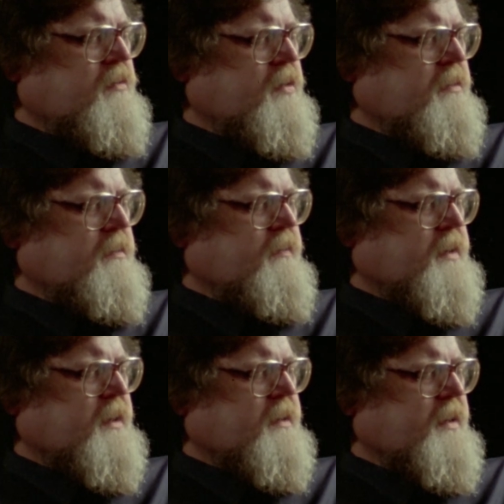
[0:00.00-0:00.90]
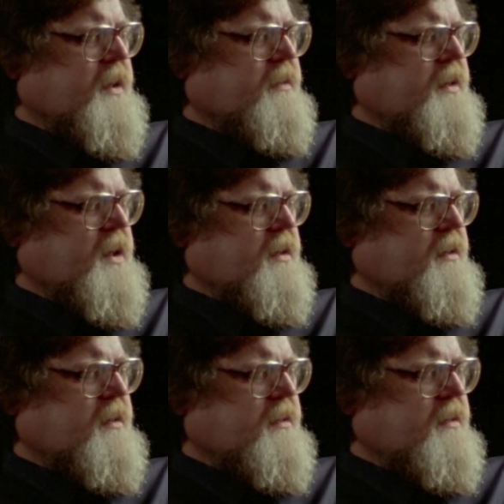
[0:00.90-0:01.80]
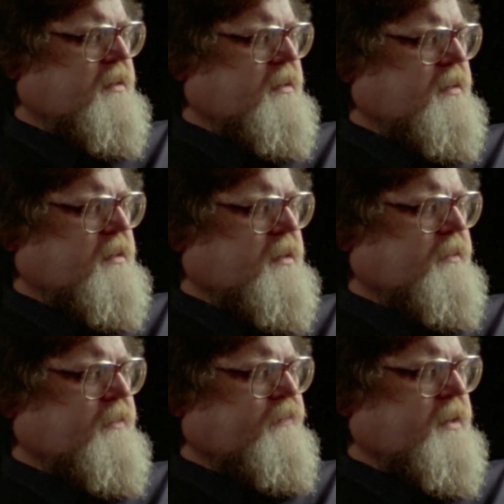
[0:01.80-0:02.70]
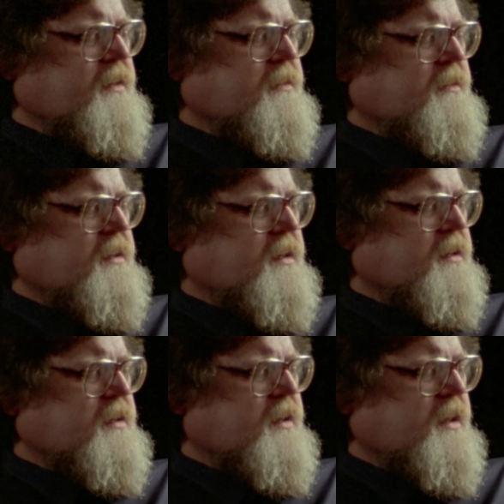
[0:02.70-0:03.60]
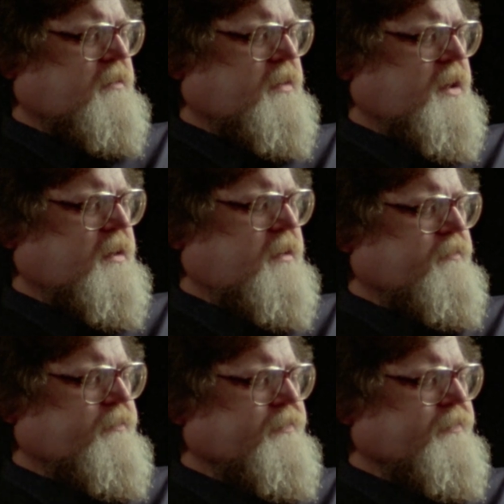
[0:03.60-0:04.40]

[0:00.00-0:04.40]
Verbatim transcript: moved to the other end of the field and waited.